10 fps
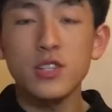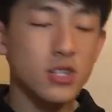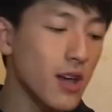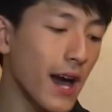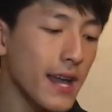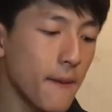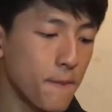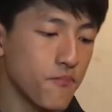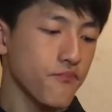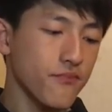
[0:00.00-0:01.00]
on the side,
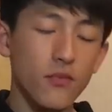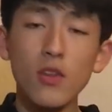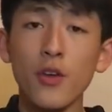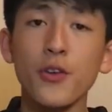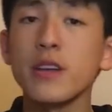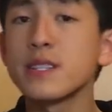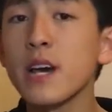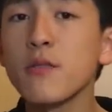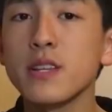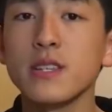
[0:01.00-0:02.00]
you can
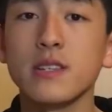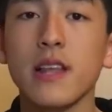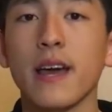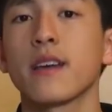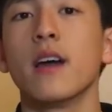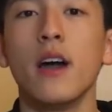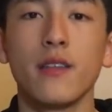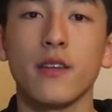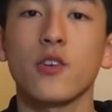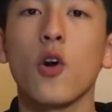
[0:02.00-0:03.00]
tell this is like
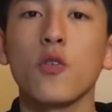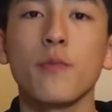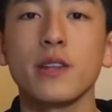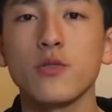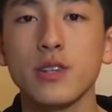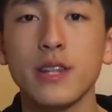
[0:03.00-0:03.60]
the gold medal